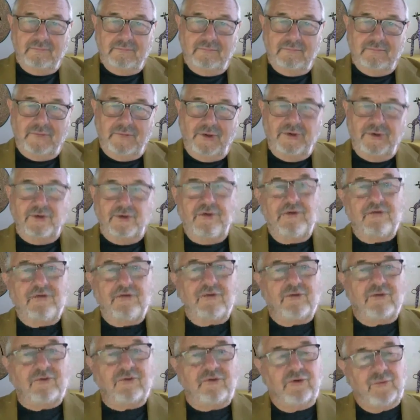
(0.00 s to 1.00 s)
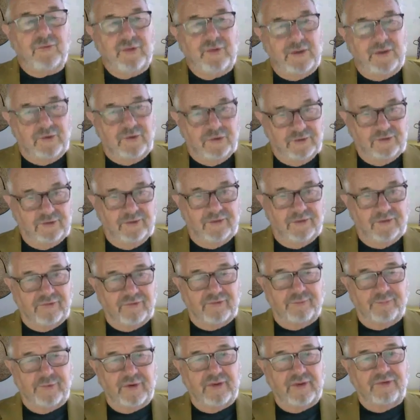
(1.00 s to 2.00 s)
didn't do a goodness,
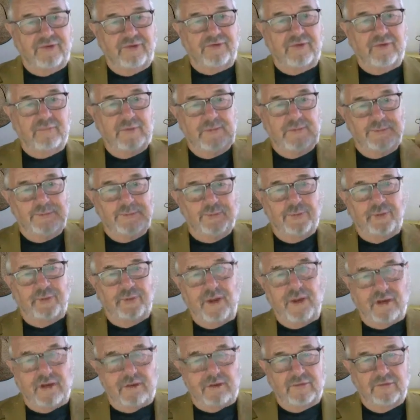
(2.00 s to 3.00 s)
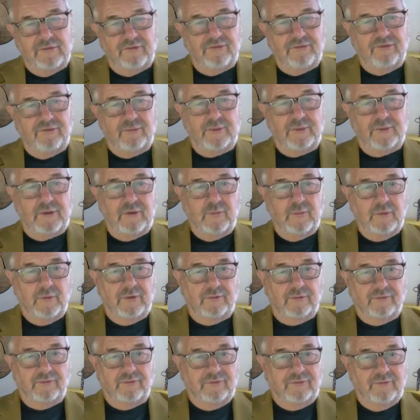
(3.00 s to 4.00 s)
but I simply put out, this is what I
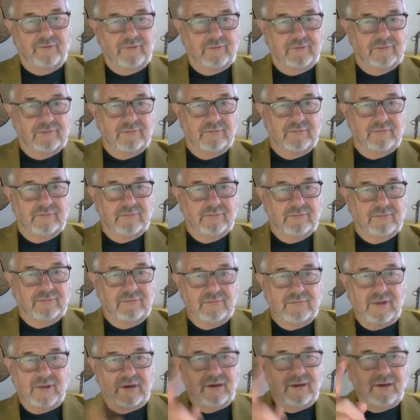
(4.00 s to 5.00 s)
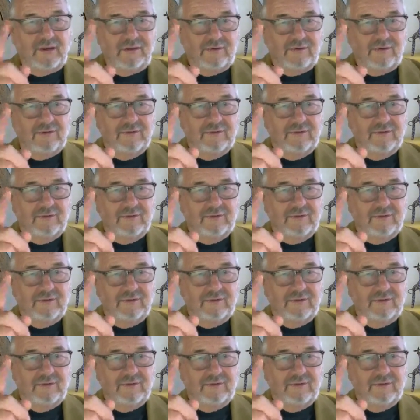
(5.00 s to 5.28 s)
want. That hand.